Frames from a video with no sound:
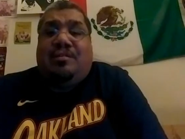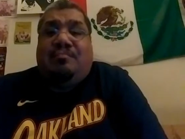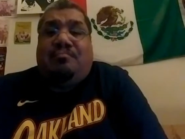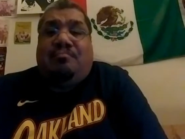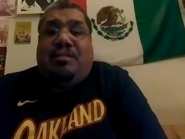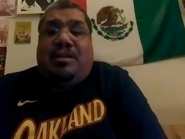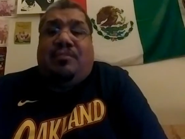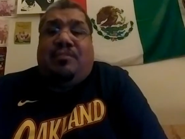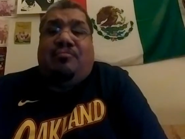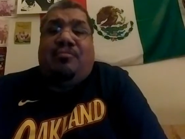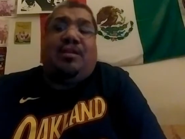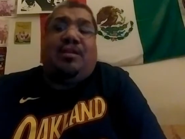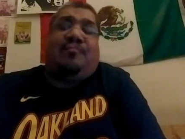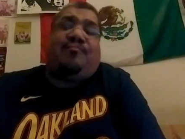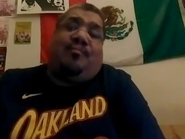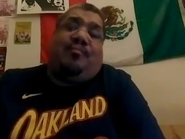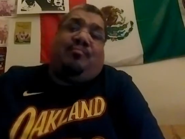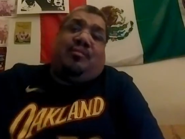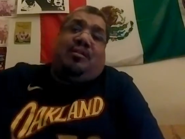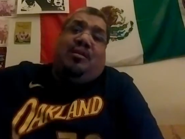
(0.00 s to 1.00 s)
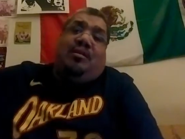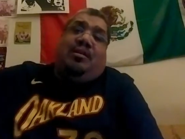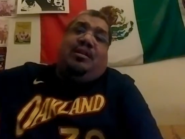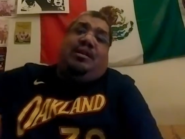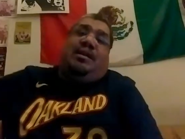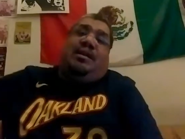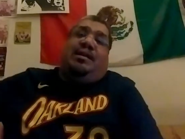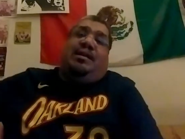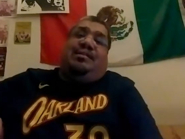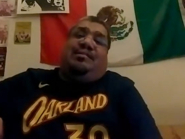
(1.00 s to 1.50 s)
Big Rick from
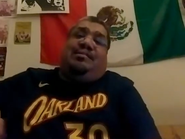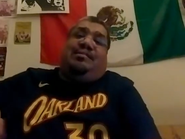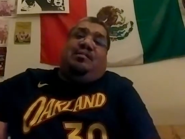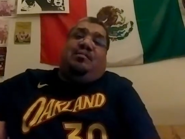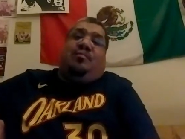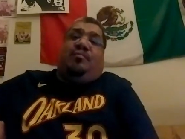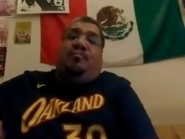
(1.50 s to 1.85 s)
38. Sounds